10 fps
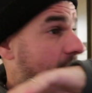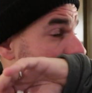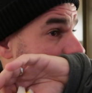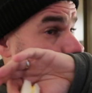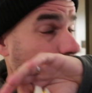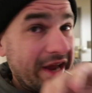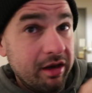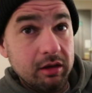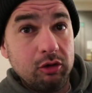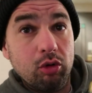I've been
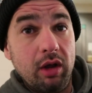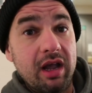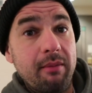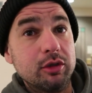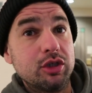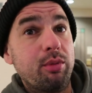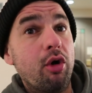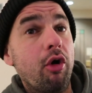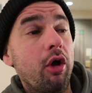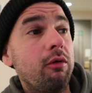waiting till they come to
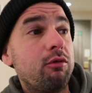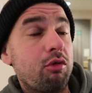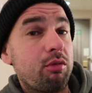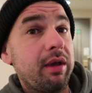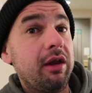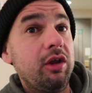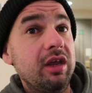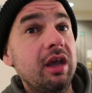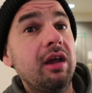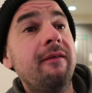Sapporo so it's been a
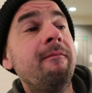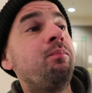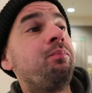year